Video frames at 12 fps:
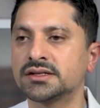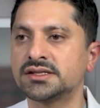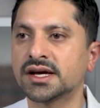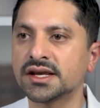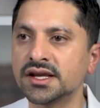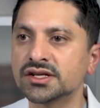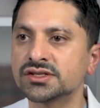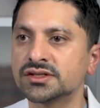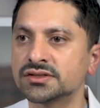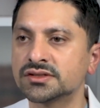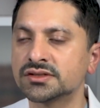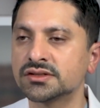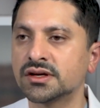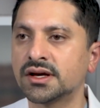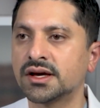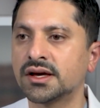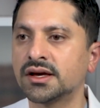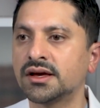technicians
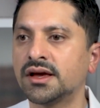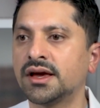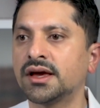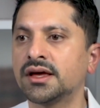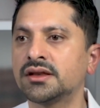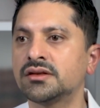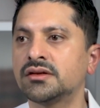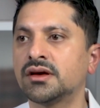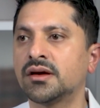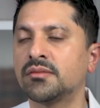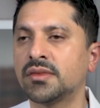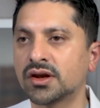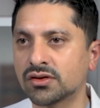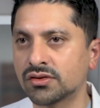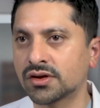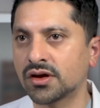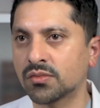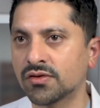and medical
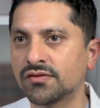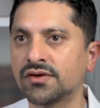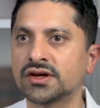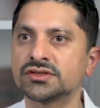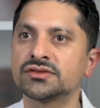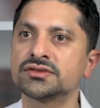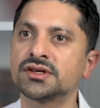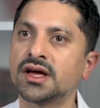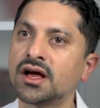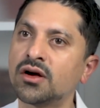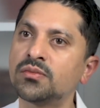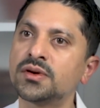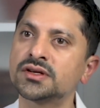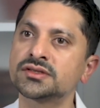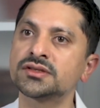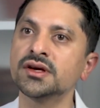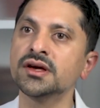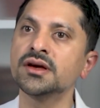care professionals that help
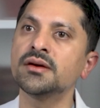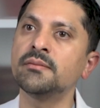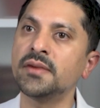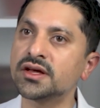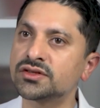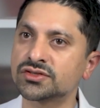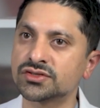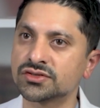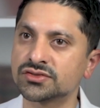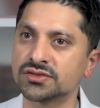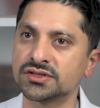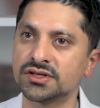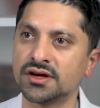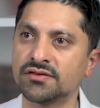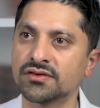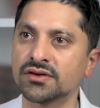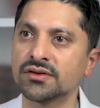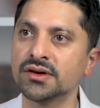us make the surgery
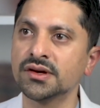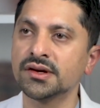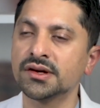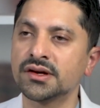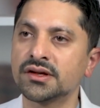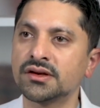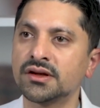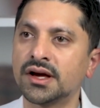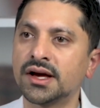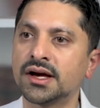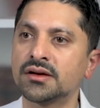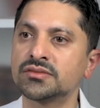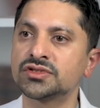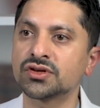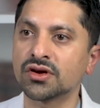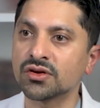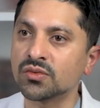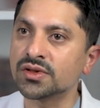safer,
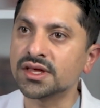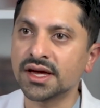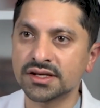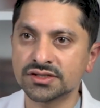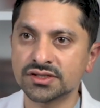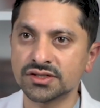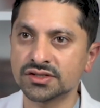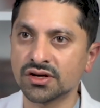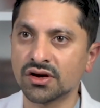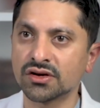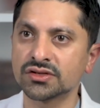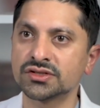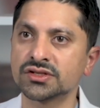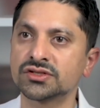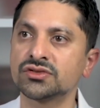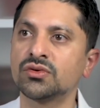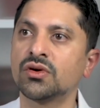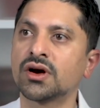starting with the
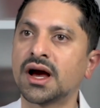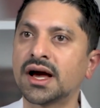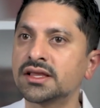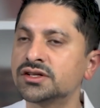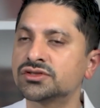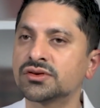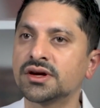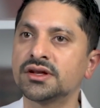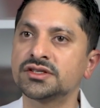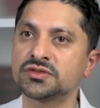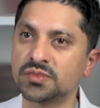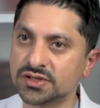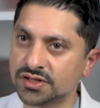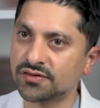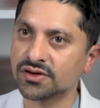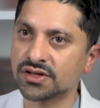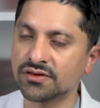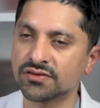anesthesiologists who are highly trained
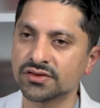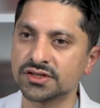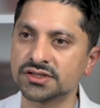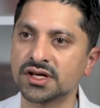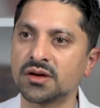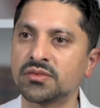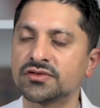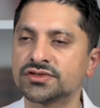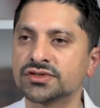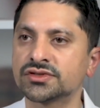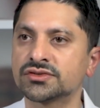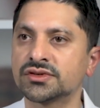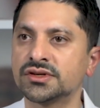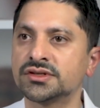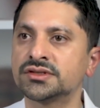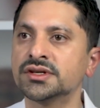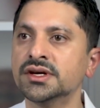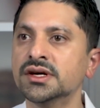specifically for these type of
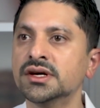surgeries,